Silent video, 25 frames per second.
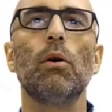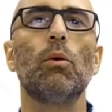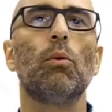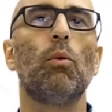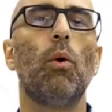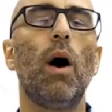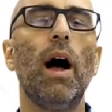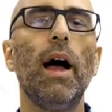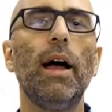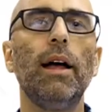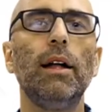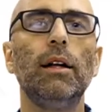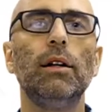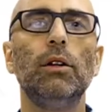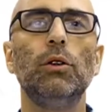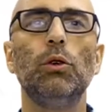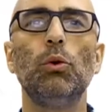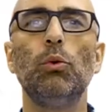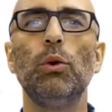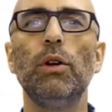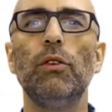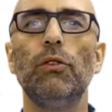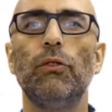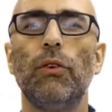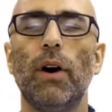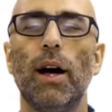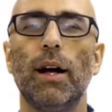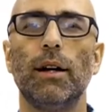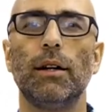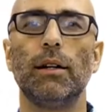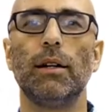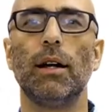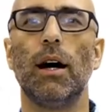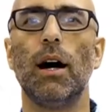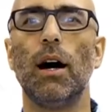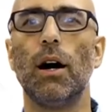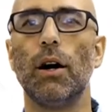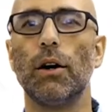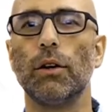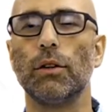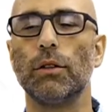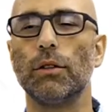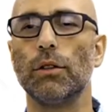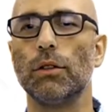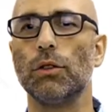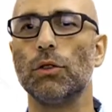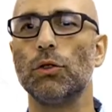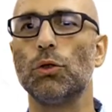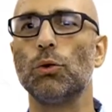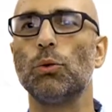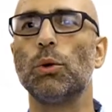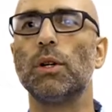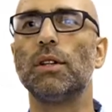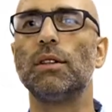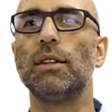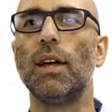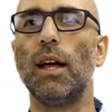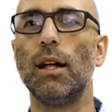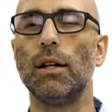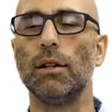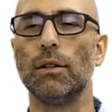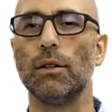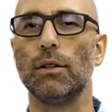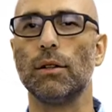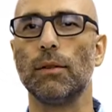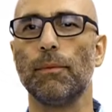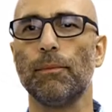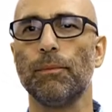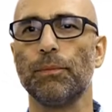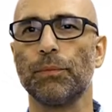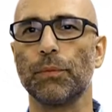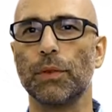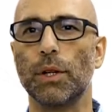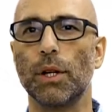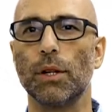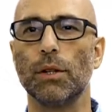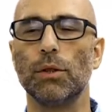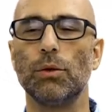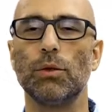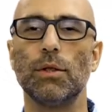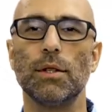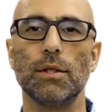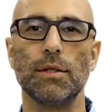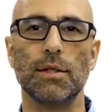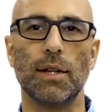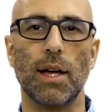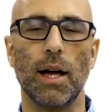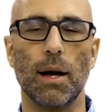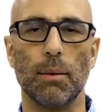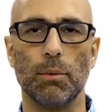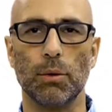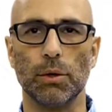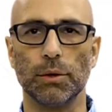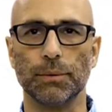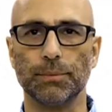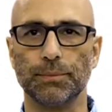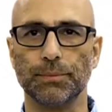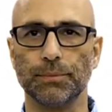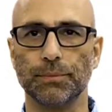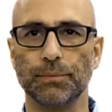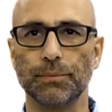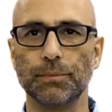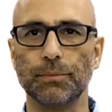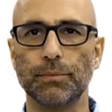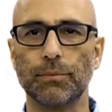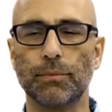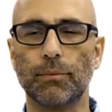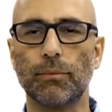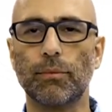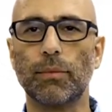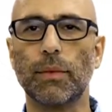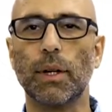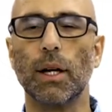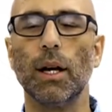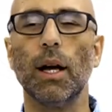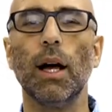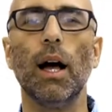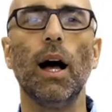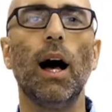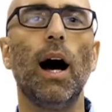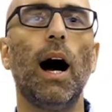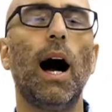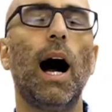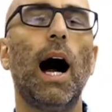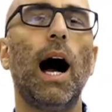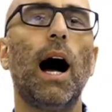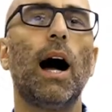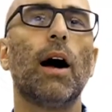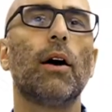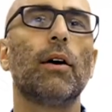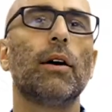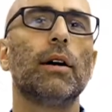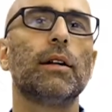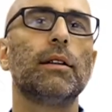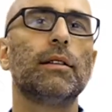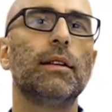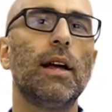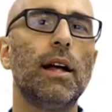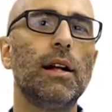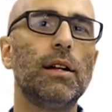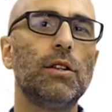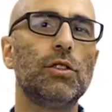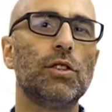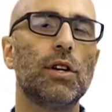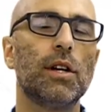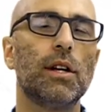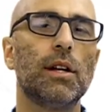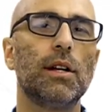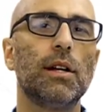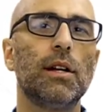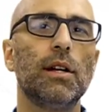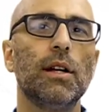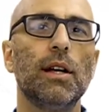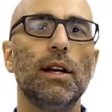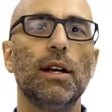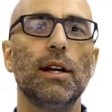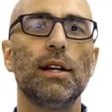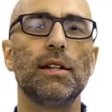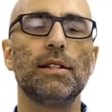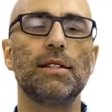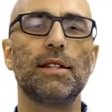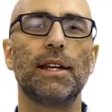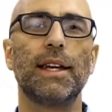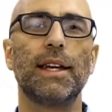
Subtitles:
why do we find it hard to attend to this camel? Our attention is